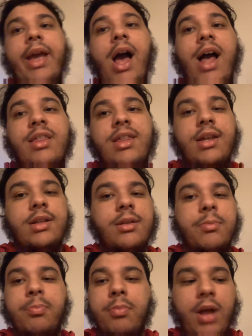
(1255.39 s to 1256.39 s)
I think
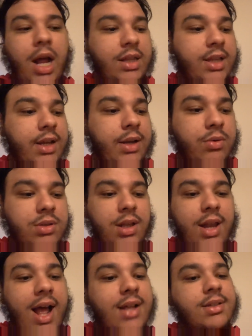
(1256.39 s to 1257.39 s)
it was the
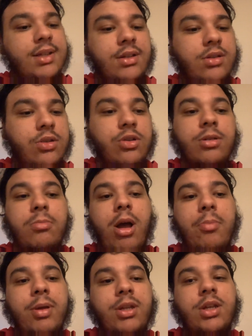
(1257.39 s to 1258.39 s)
last thing to do, in my
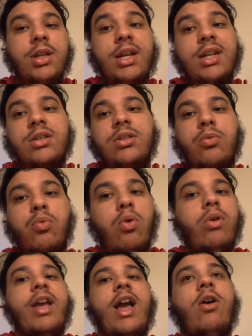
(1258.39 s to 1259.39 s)
opinion, is to
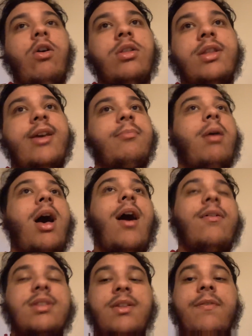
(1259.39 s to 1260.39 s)
walk out on them
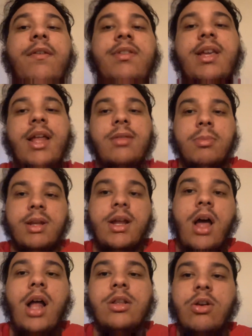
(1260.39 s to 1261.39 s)
after the 58th
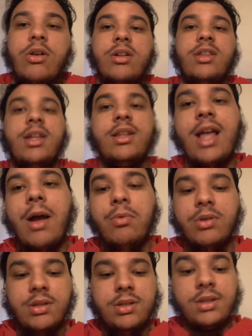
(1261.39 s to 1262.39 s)
minute. I don't think that
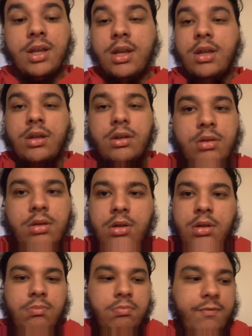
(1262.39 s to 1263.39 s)
was
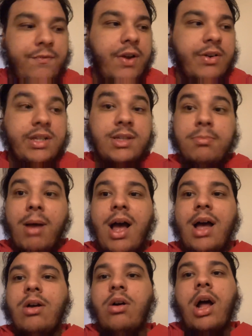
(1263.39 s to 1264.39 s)
very
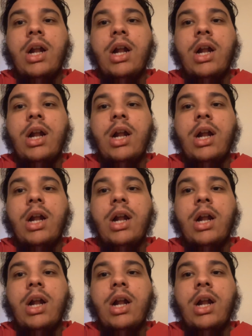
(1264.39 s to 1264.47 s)
smart.